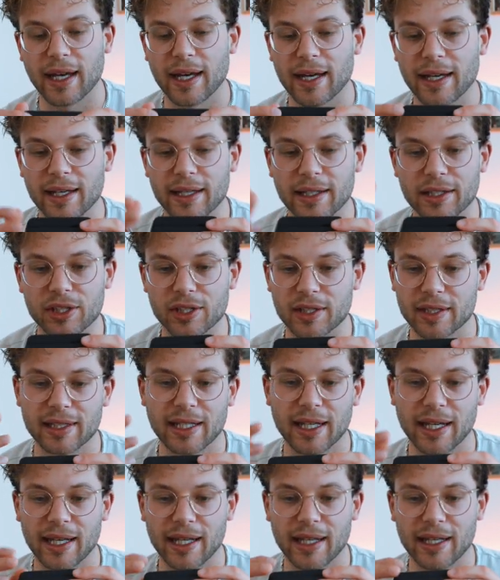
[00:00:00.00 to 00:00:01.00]
I just
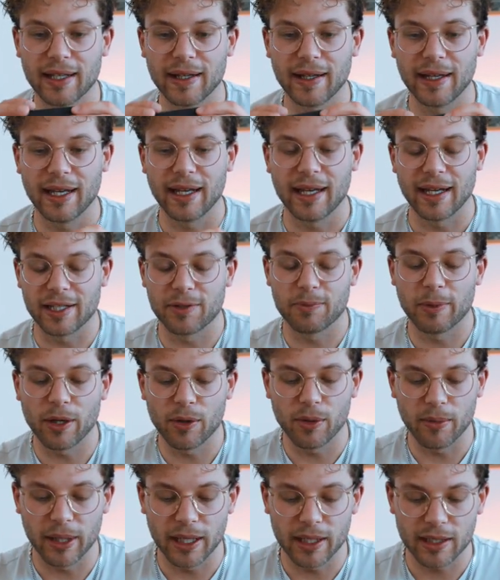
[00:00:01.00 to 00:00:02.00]
can
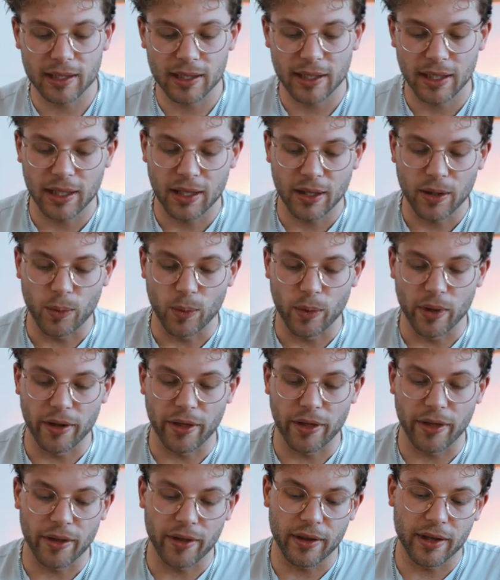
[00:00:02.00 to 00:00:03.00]
experiment
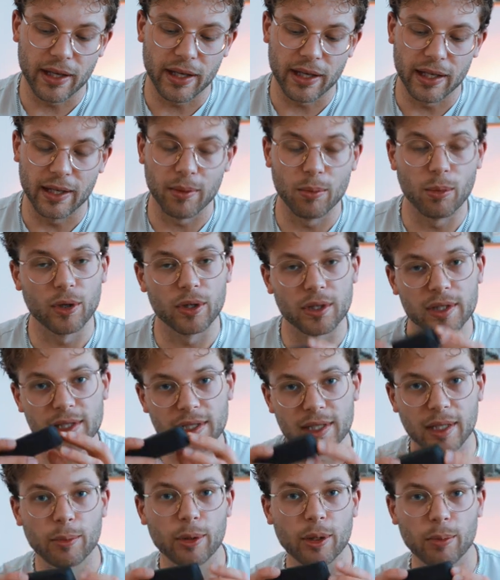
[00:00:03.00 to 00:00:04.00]
with a more
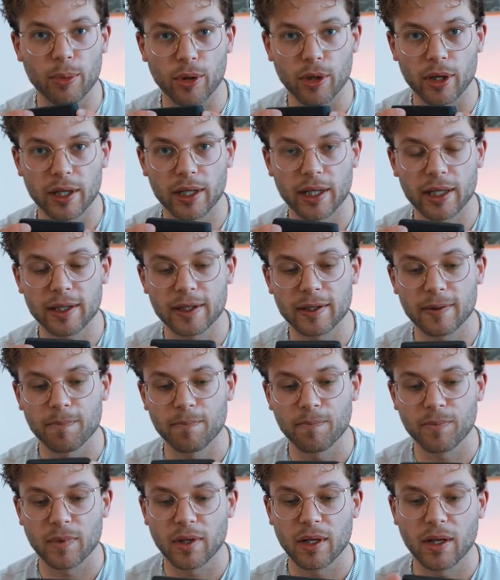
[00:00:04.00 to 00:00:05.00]
simple product
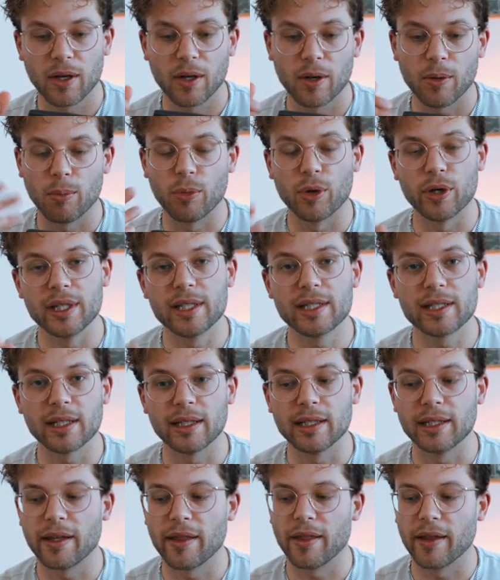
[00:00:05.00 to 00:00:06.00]
more
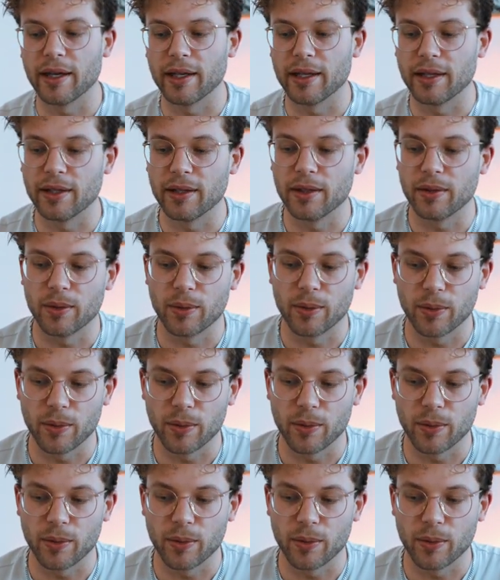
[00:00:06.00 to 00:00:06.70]
easily than,